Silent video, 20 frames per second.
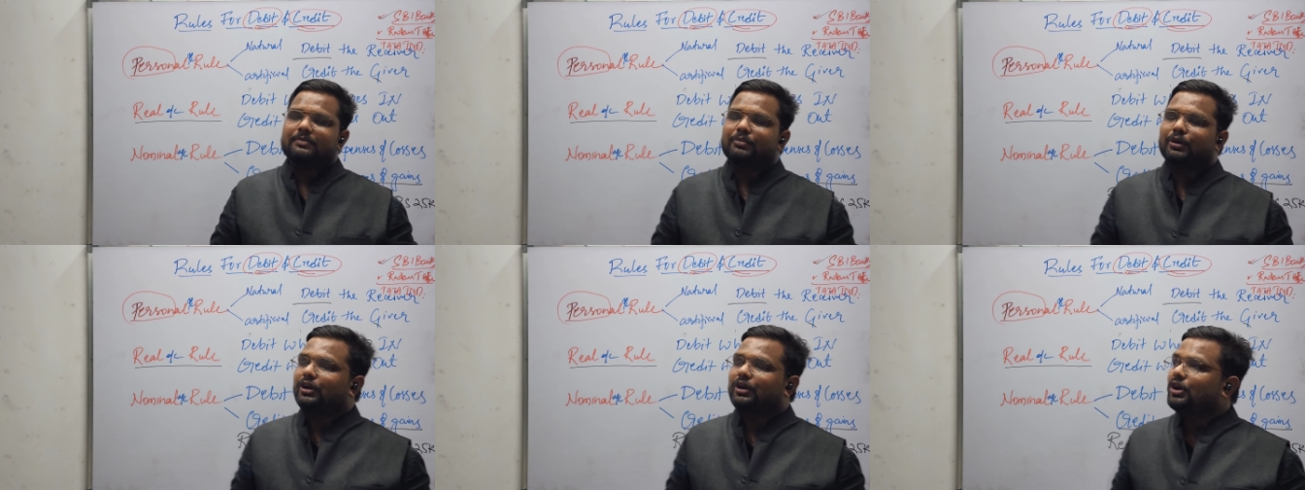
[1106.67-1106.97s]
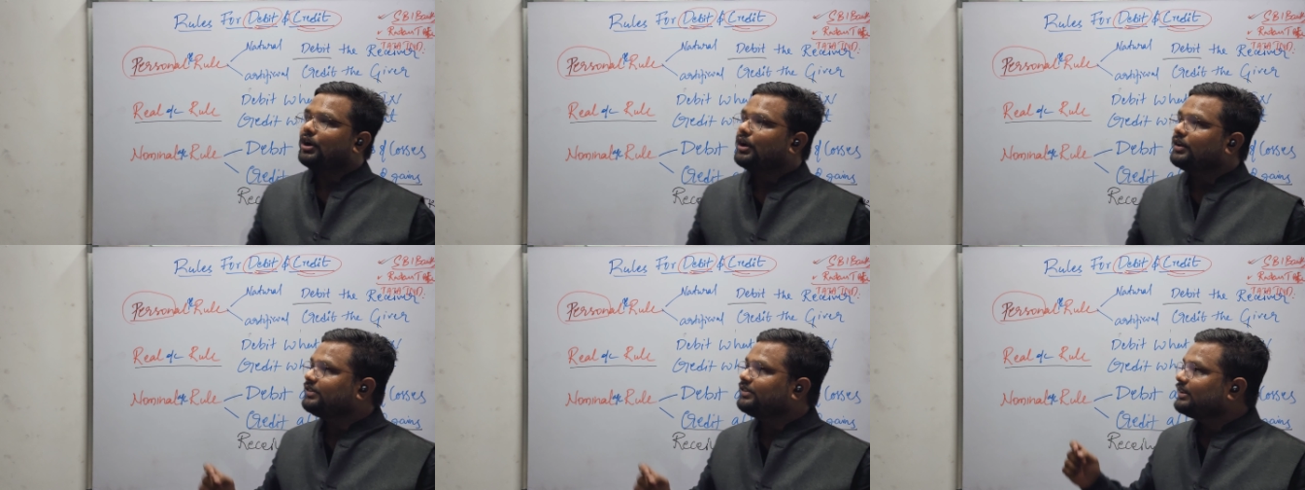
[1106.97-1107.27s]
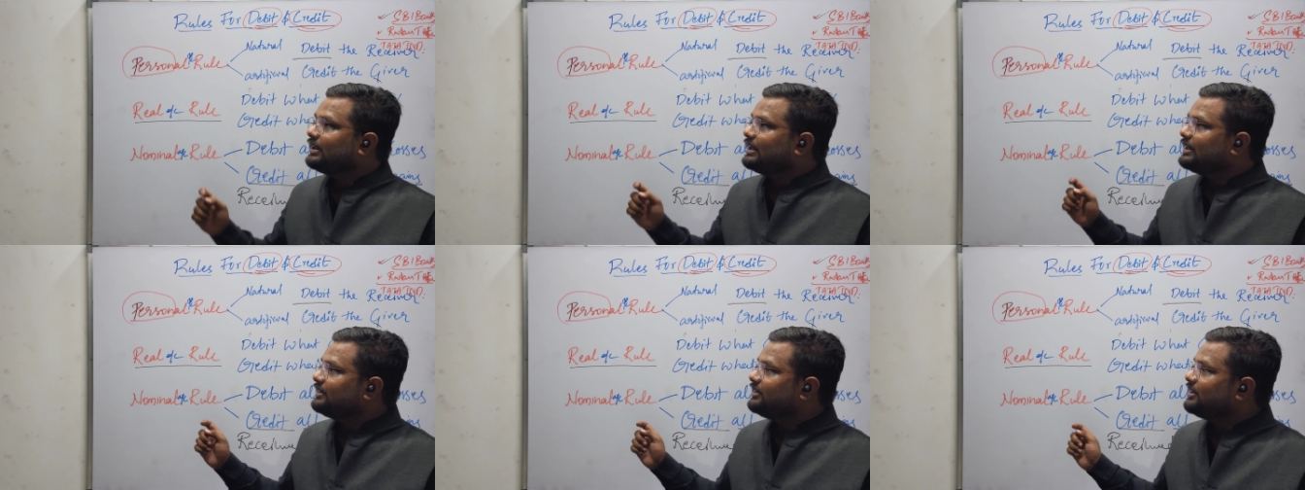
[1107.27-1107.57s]

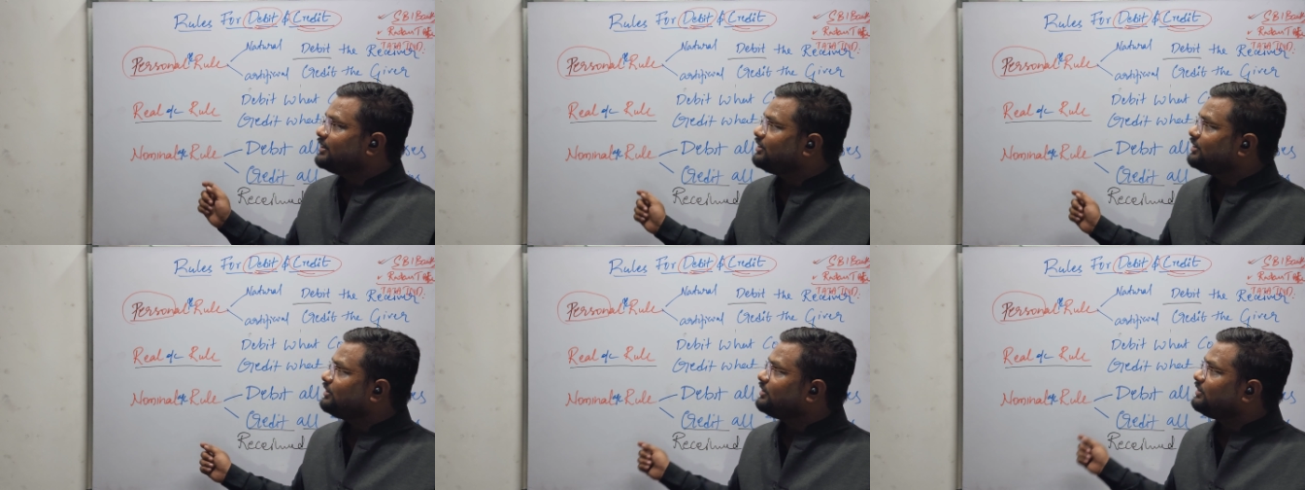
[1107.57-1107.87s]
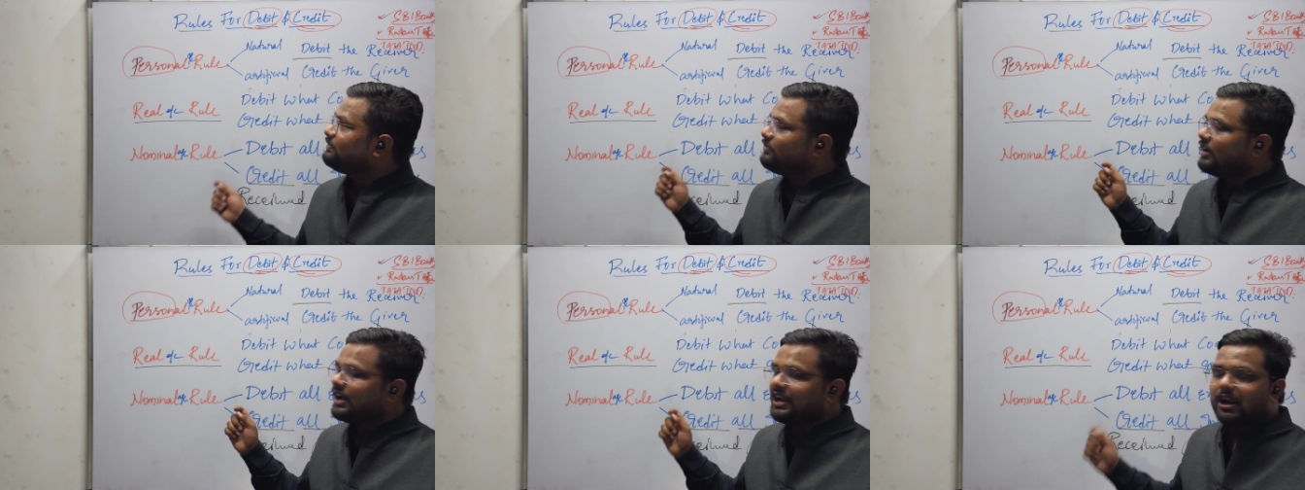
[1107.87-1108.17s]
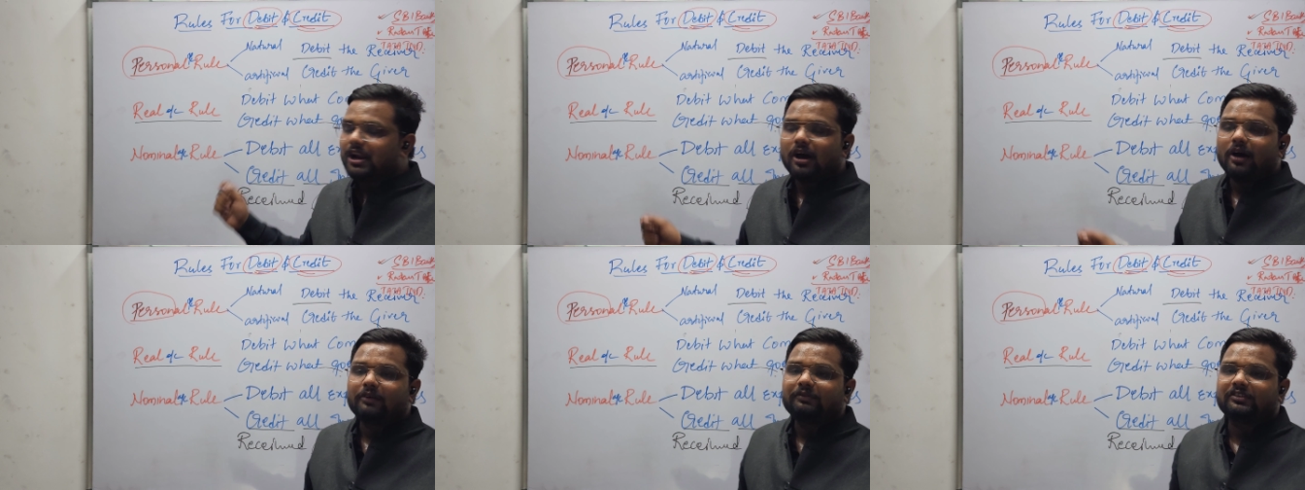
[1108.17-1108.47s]
because this is
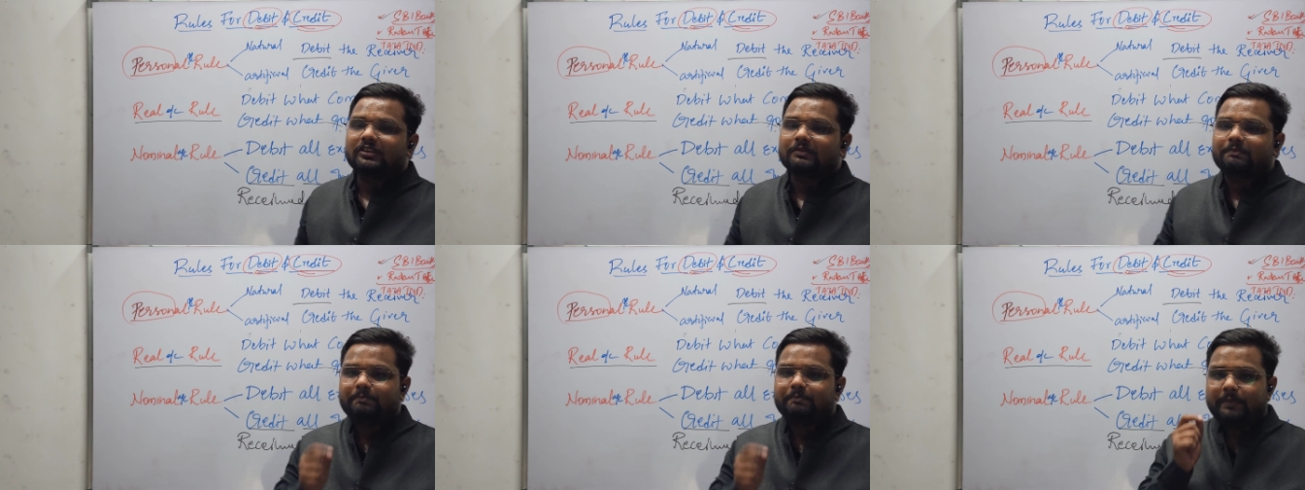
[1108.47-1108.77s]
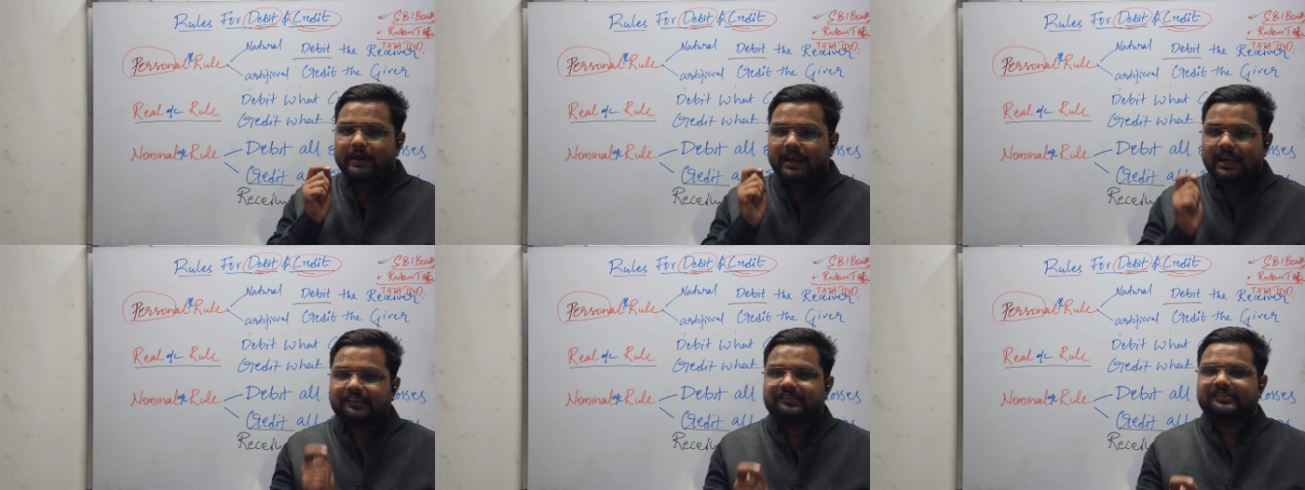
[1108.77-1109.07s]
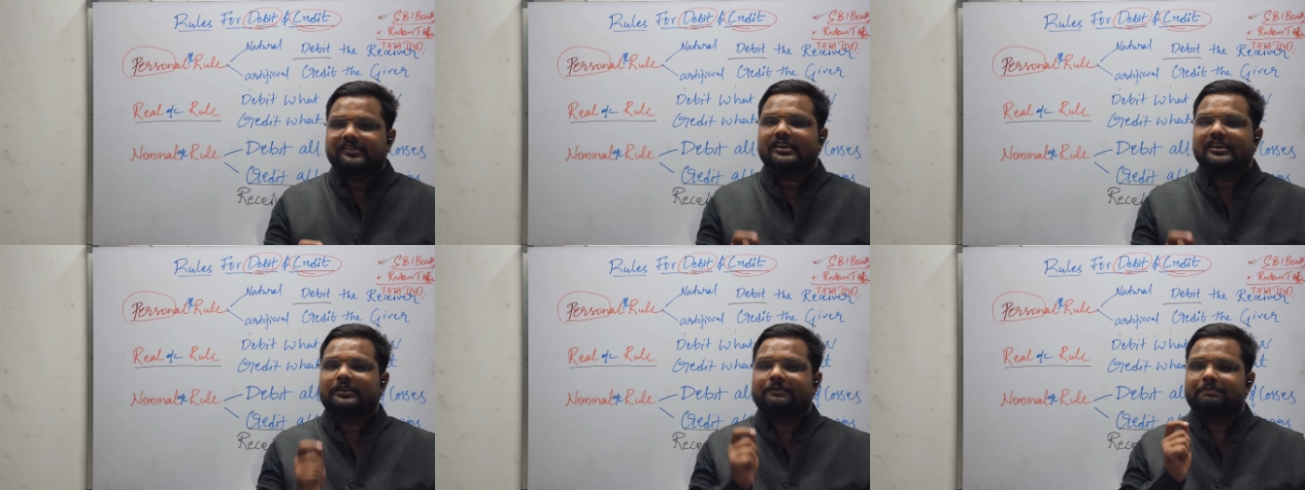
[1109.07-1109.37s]
one of the
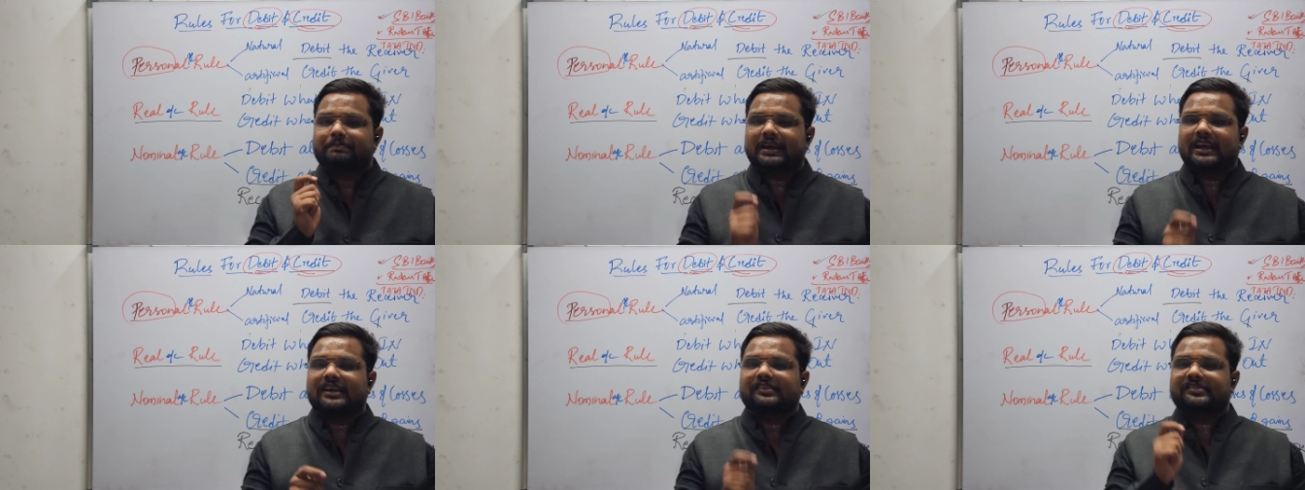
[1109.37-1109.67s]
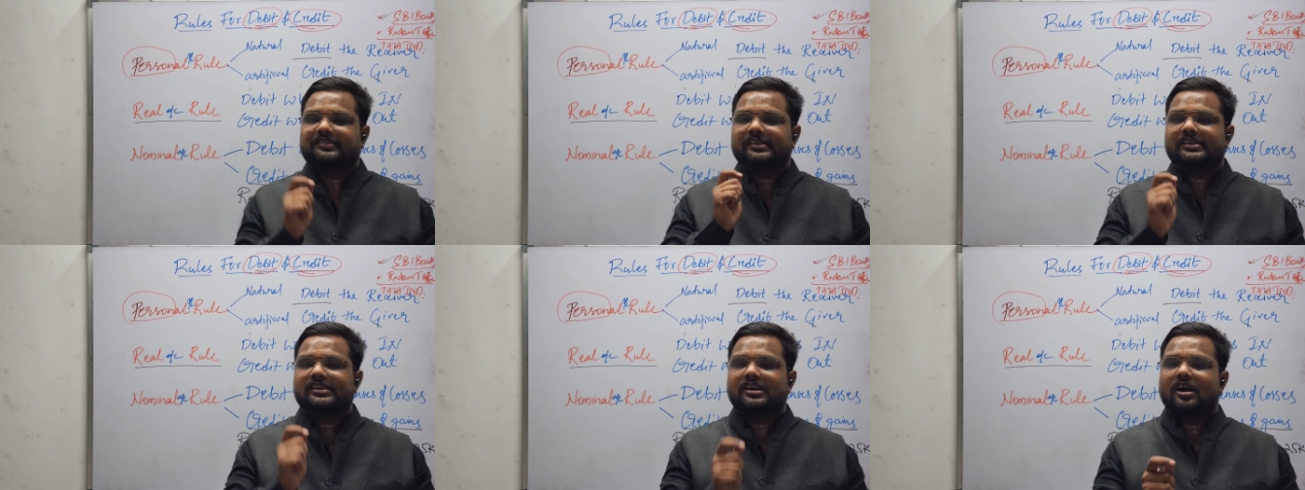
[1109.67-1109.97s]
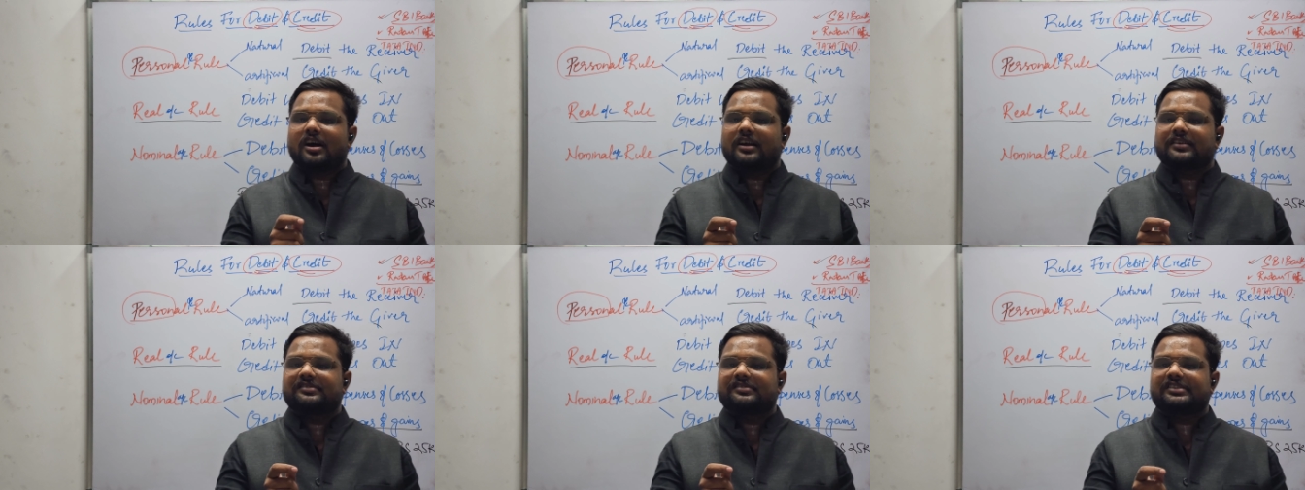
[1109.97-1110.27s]
basic
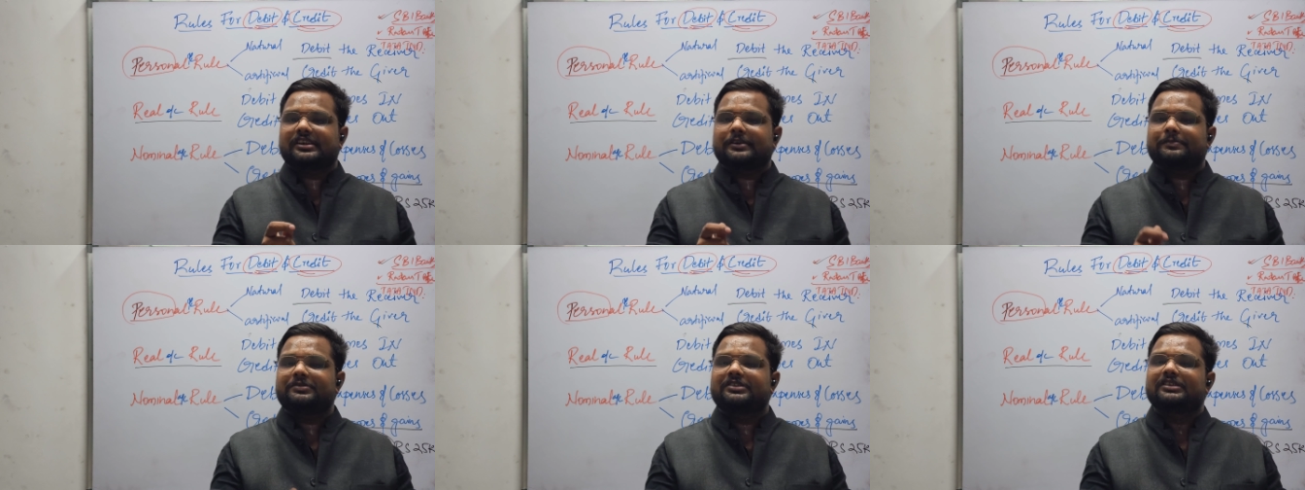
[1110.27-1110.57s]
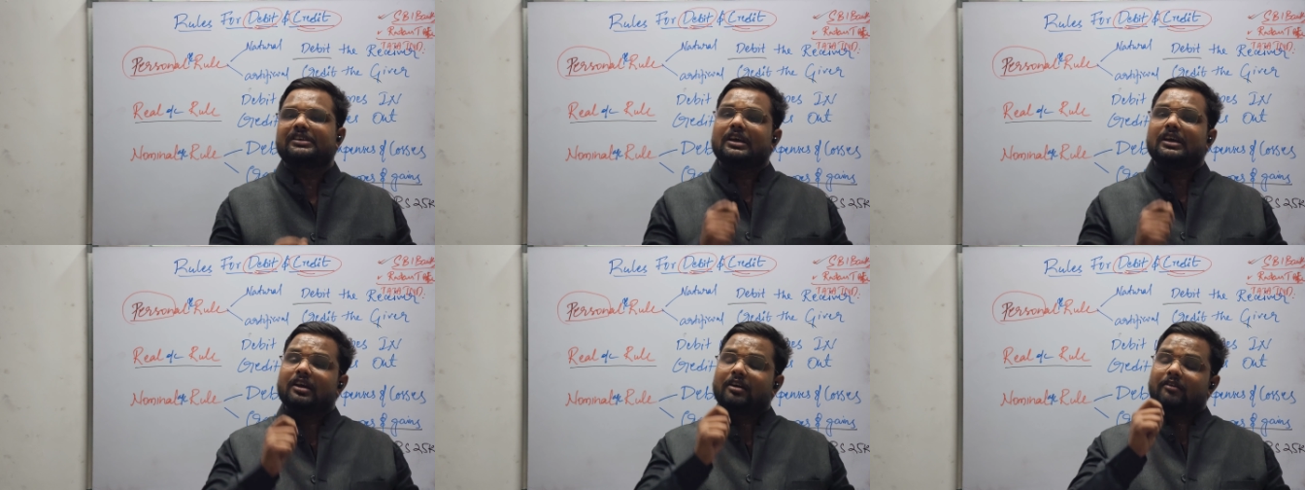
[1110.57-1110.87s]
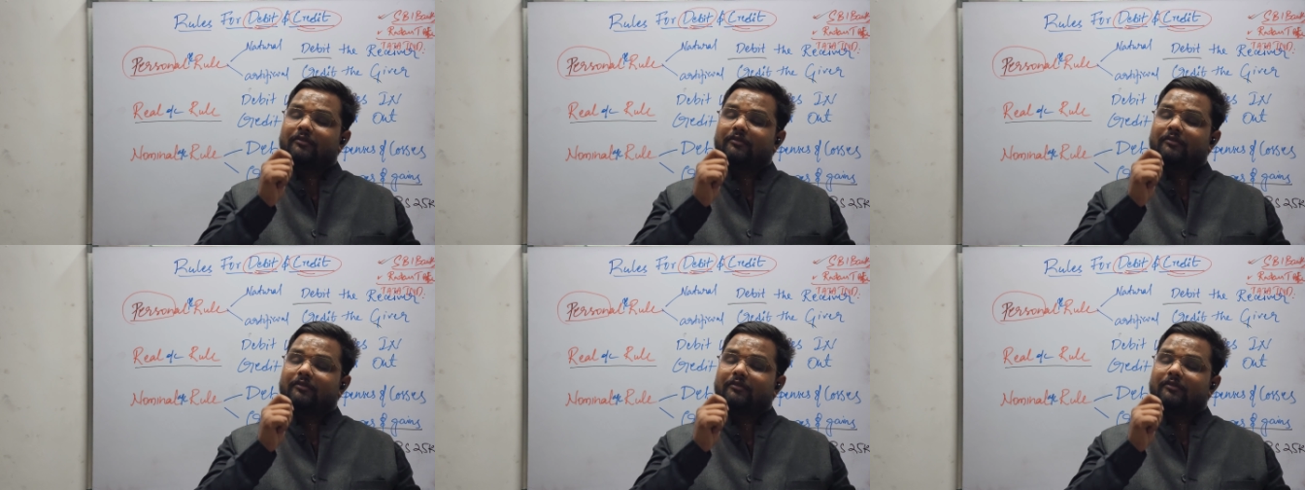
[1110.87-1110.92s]
concepts